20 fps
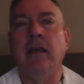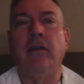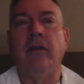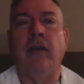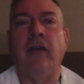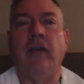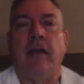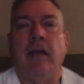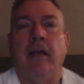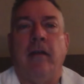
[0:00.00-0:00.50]
is
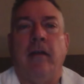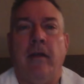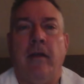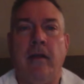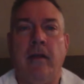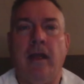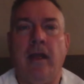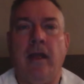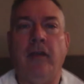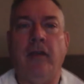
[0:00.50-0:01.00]
that
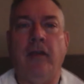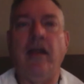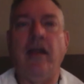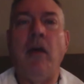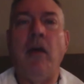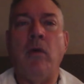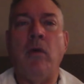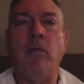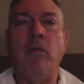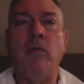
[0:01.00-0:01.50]
it's
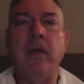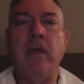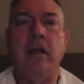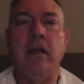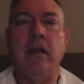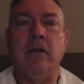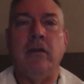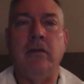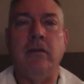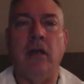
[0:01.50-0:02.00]
not what
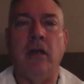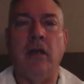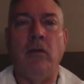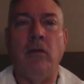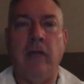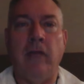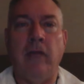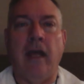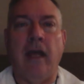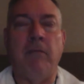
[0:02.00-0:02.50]
we
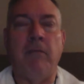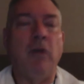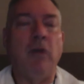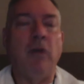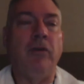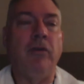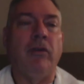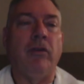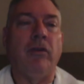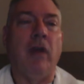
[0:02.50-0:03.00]
don't have.
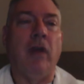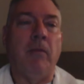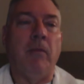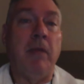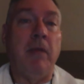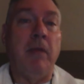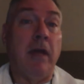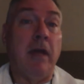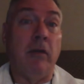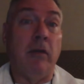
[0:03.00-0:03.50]
Moses thought
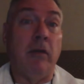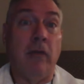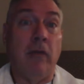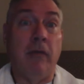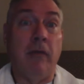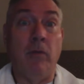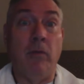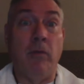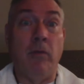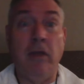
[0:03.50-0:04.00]
maybe I don't
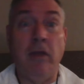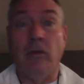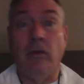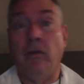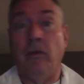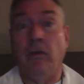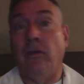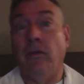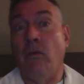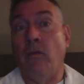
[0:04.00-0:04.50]
have the
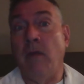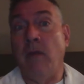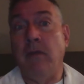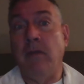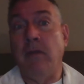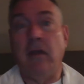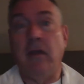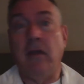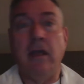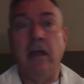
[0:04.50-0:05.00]
resources, the
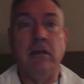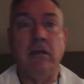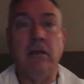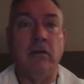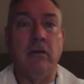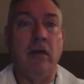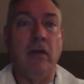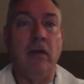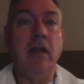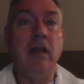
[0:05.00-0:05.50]
reputation,
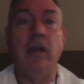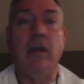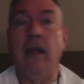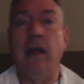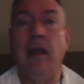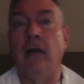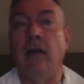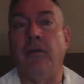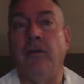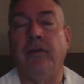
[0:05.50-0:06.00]
or anything
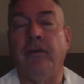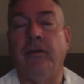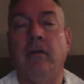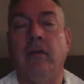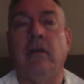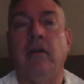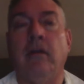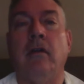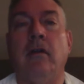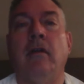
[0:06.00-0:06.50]
else.
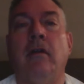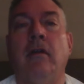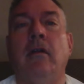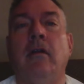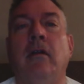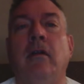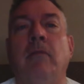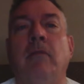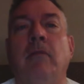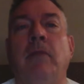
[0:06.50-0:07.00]

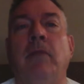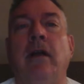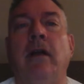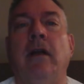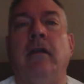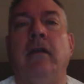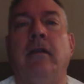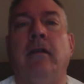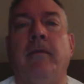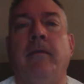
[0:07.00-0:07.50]

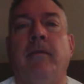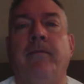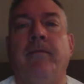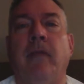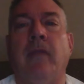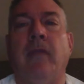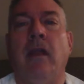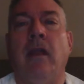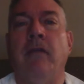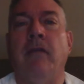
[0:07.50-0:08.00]
But
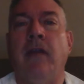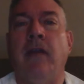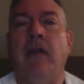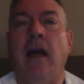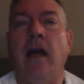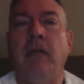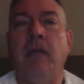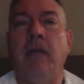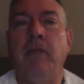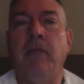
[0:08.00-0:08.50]
if
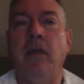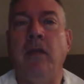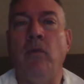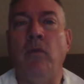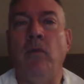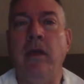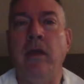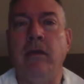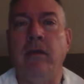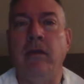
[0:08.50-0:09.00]
God be
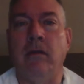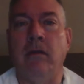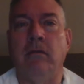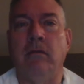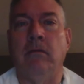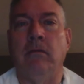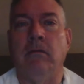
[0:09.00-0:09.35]
with you,